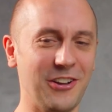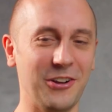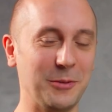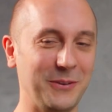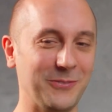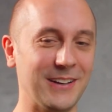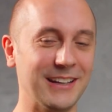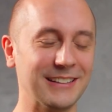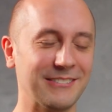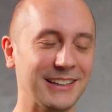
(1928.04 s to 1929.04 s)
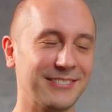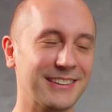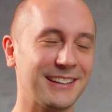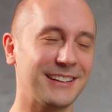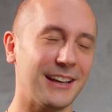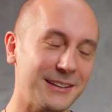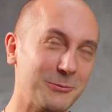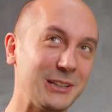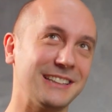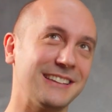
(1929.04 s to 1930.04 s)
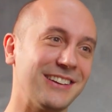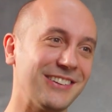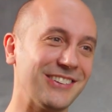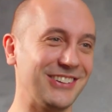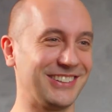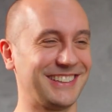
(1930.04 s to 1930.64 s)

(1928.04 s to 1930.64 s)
no, it'll be fine. I'm like, will it though?